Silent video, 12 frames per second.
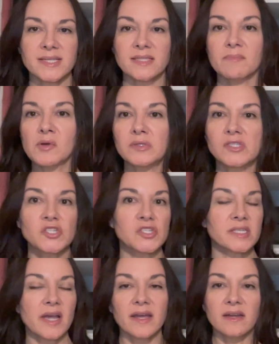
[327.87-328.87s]
as opposed to
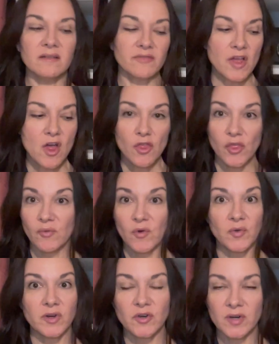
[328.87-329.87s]
just kind of
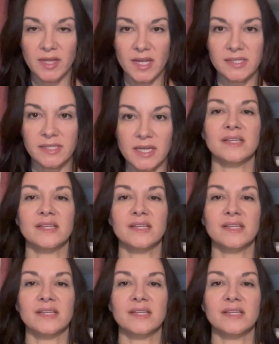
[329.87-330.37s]
thrown in your closet.